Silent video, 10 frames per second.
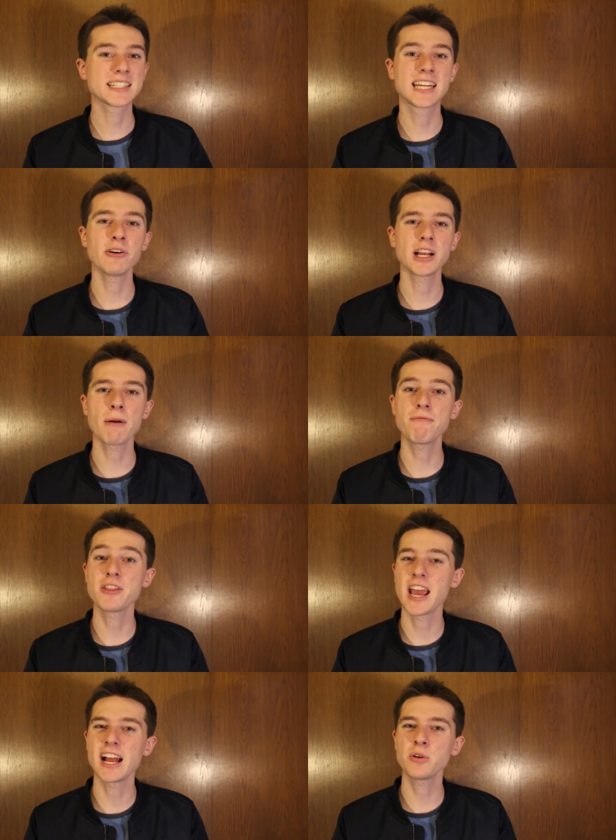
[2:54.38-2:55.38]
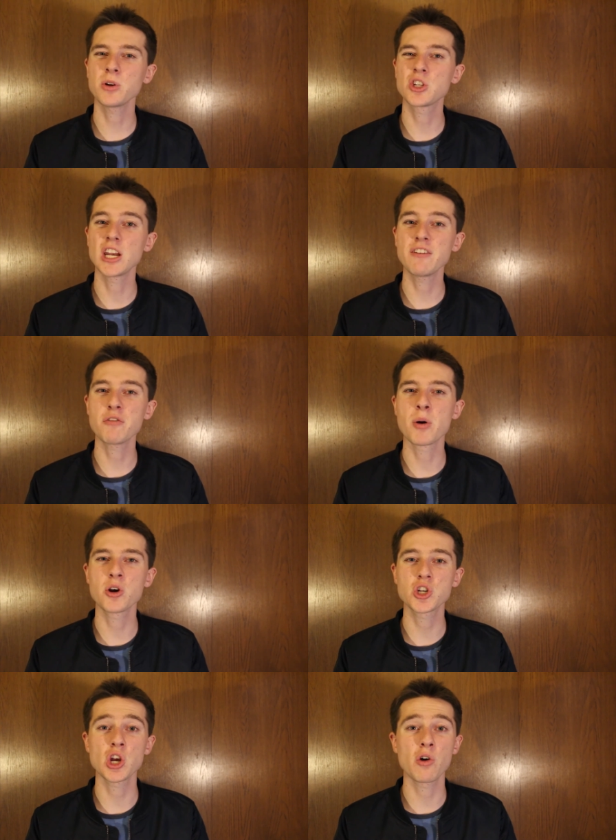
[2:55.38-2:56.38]
is gearing up for the annual Geneva
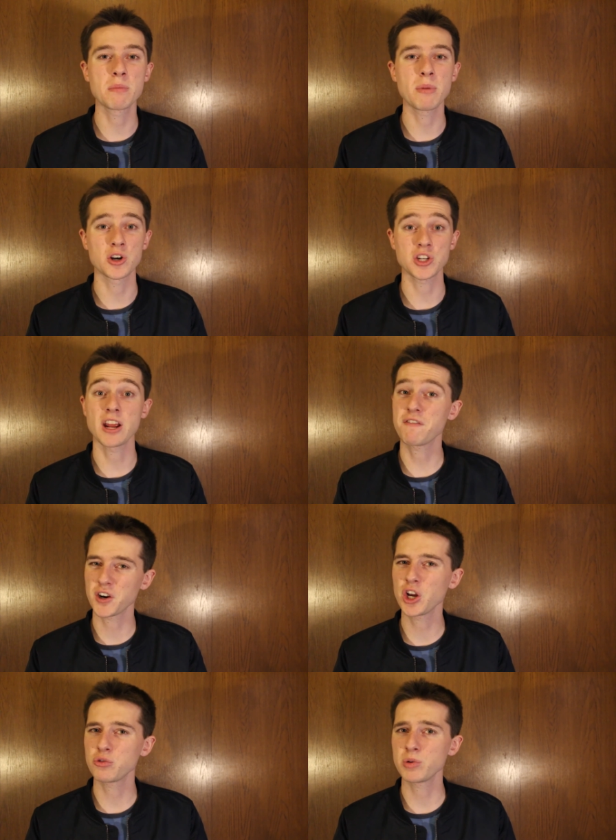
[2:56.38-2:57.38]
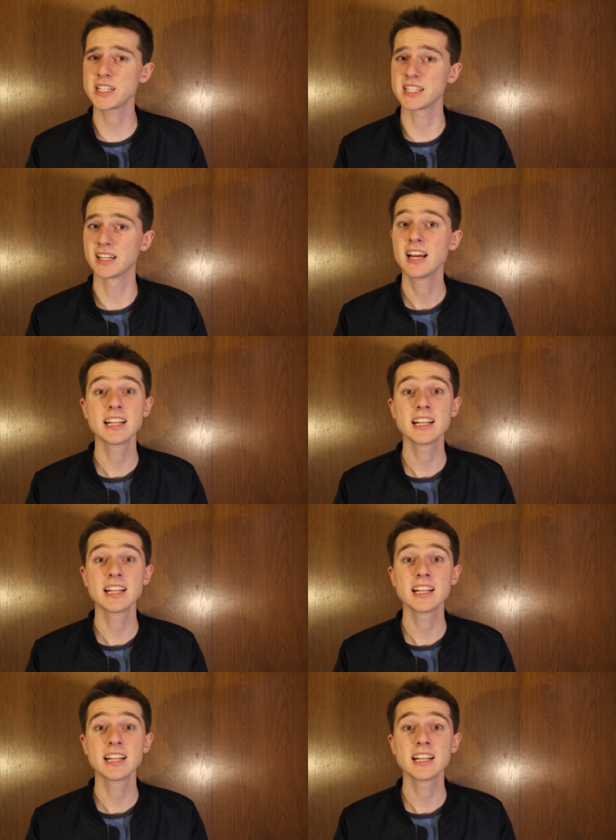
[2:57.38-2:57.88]
Motor Show in March, and for good reason.